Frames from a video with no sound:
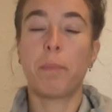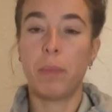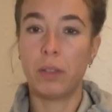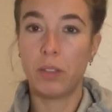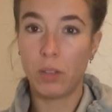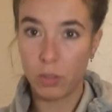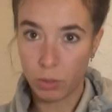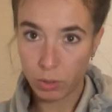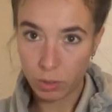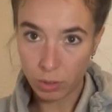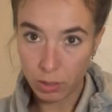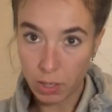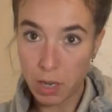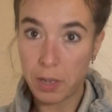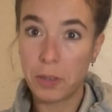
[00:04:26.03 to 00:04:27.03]
but also
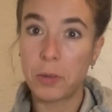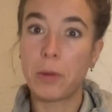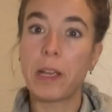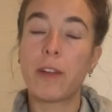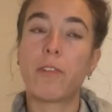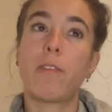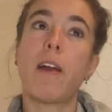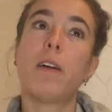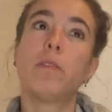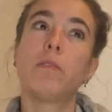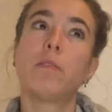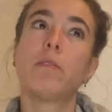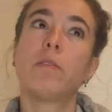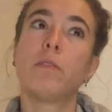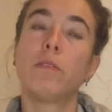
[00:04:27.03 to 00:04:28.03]
the other way
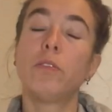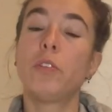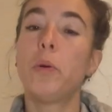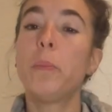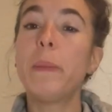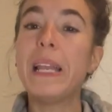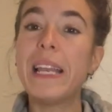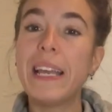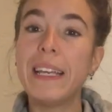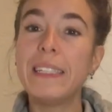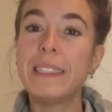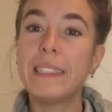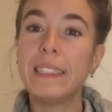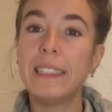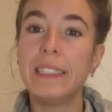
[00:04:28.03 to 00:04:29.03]
around. Don't be
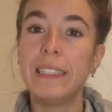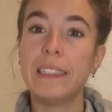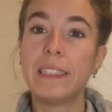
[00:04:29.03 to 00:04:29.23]
lazy.